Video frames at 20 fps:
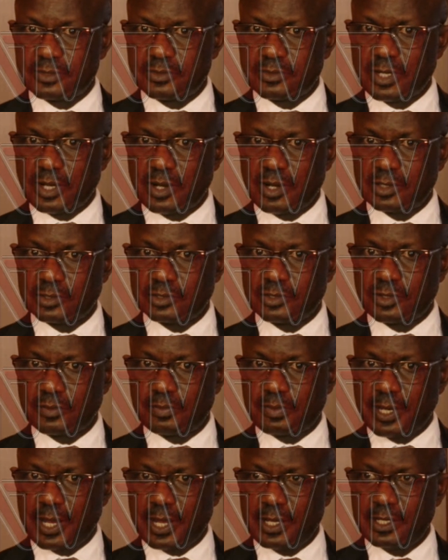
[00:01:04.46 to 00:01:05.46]
with our action
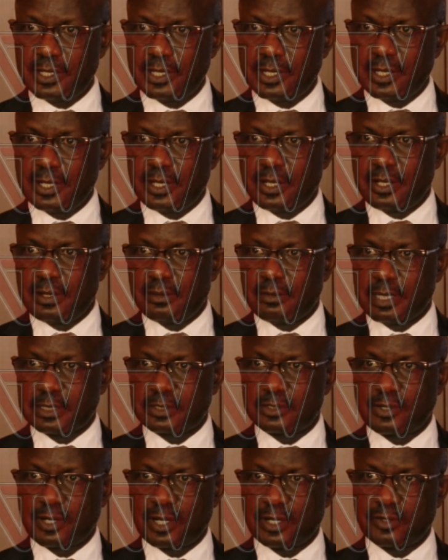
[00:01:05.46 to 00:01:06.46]
plan,
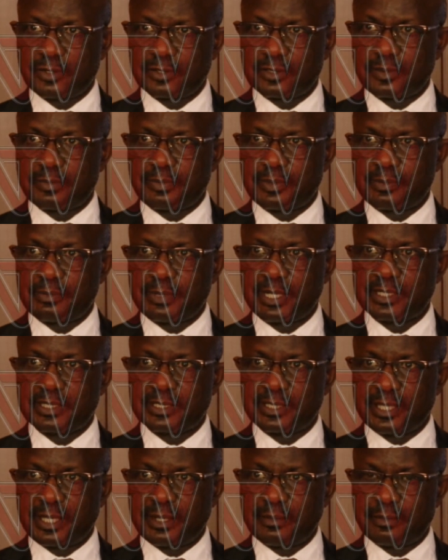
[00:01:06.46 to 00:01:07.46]
but you cannot
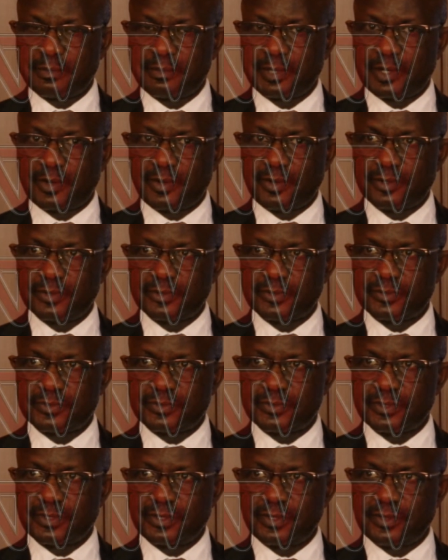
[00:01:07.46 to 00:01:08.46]
implement them
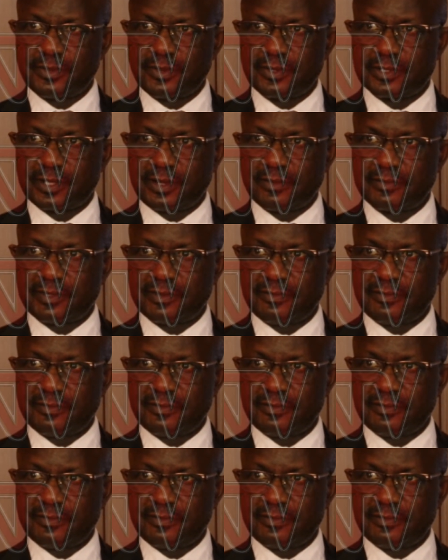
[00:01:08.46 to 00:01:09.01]
because you don't have the